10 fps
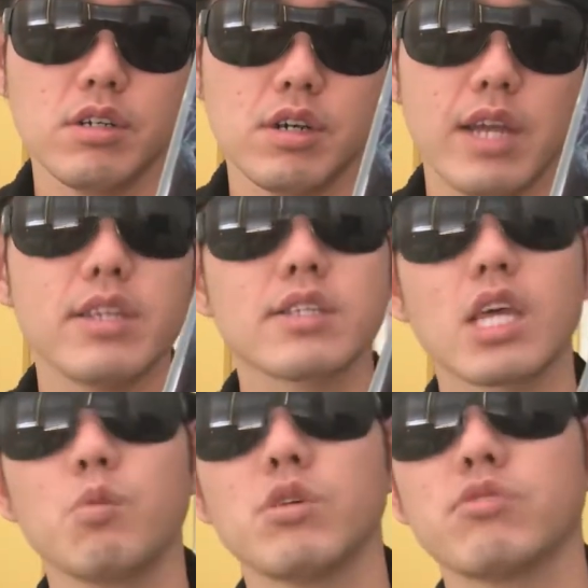And this
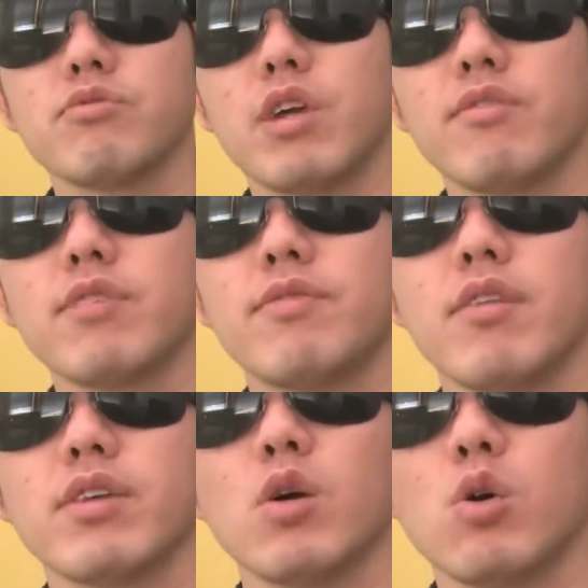game was very,
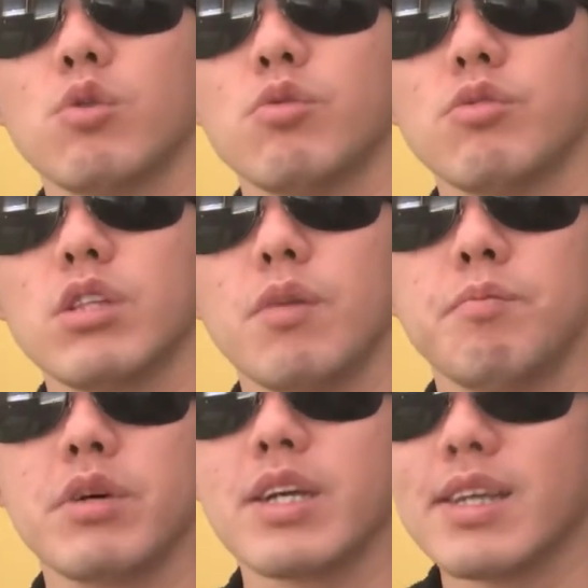very old,
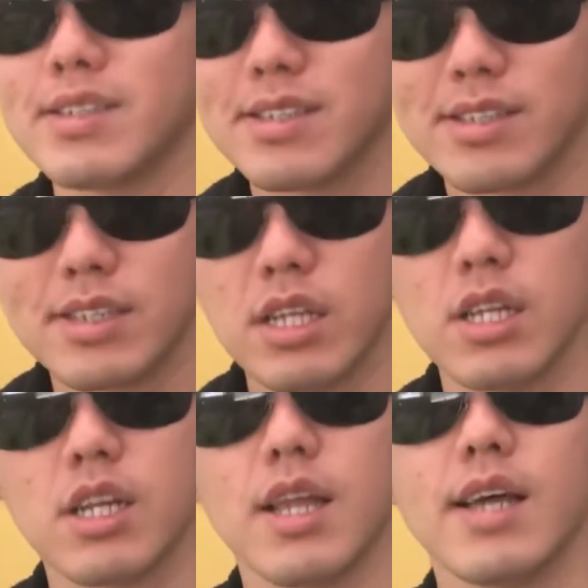but it's still a
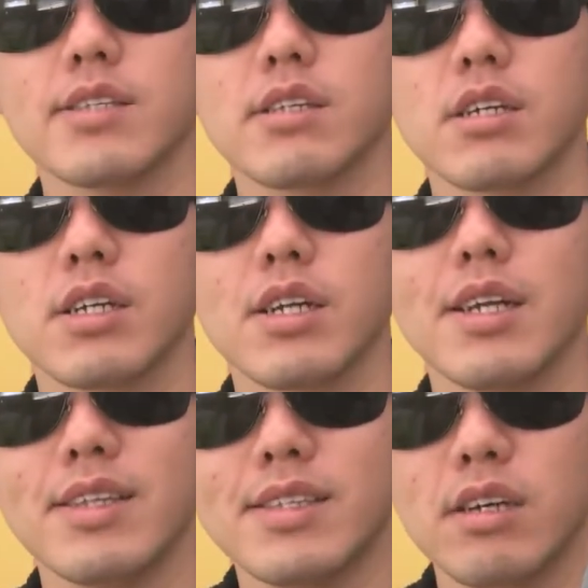classic
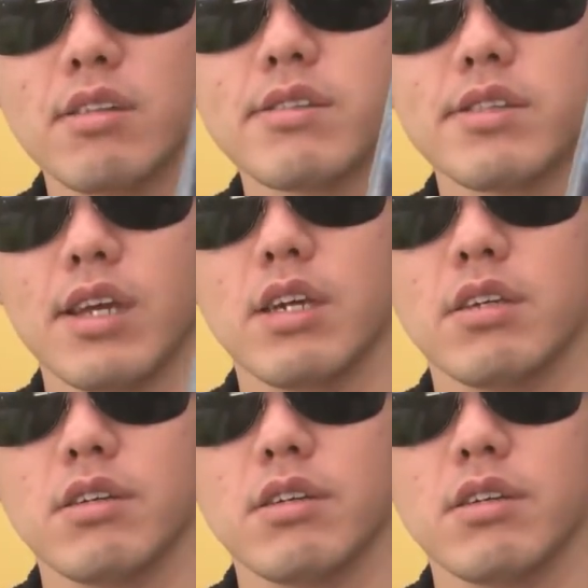till this day.